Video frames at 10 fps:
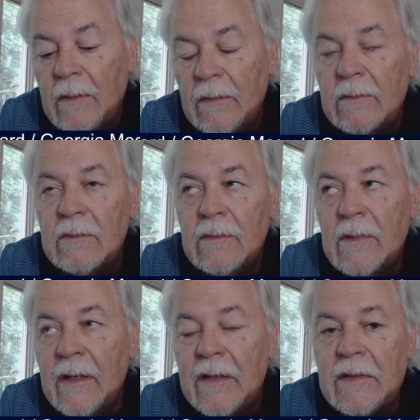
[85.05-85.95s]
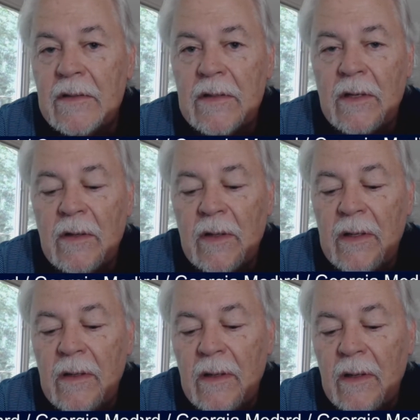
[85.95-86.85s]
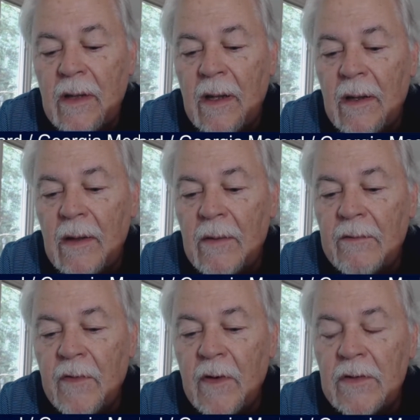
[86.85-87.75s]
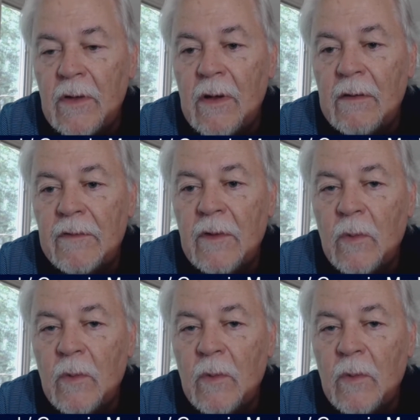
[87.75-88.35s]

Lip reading: Not necessarily. First off,